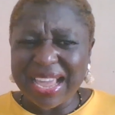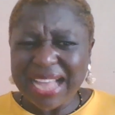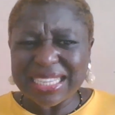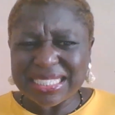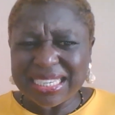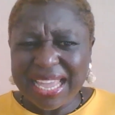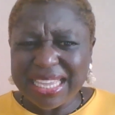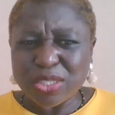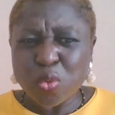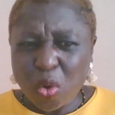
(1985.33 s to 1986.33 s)
As like
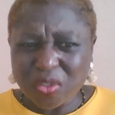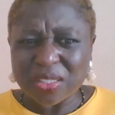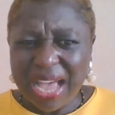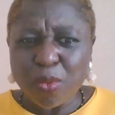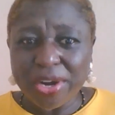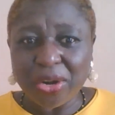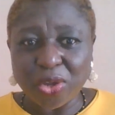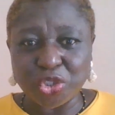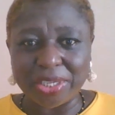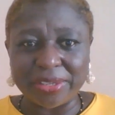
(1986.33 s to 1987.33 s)
it was I won a
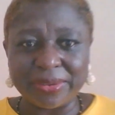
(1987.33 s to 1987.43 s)
lottery.